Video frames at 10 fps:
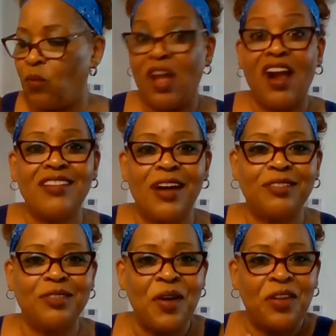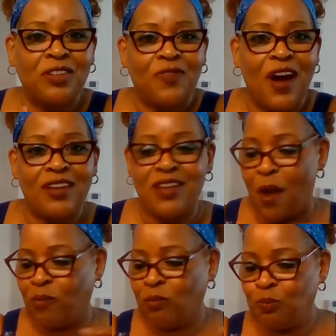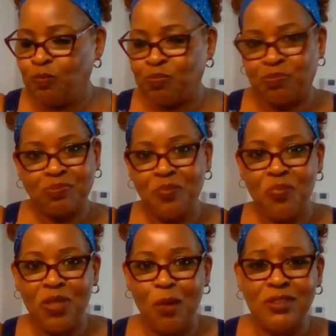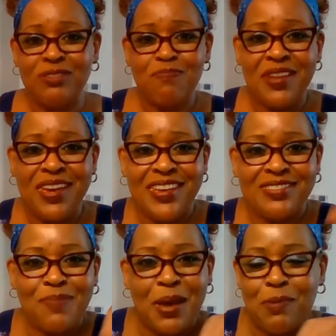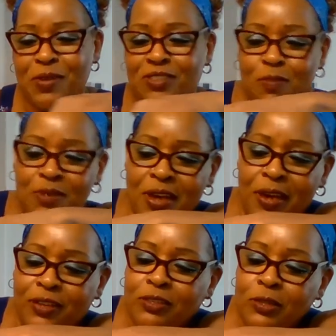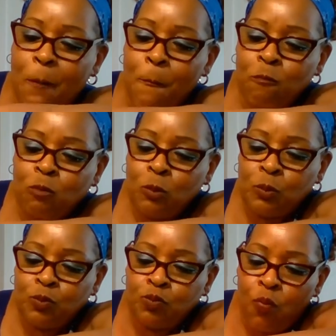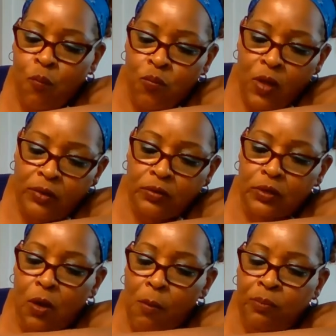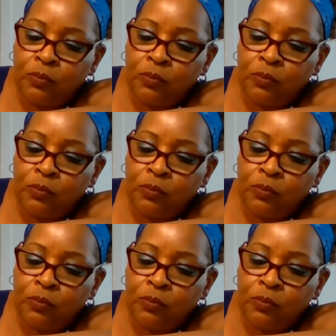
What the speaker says: How y'all doing this Friday? What's the plans, baby? What's the plans? Look. Yeah.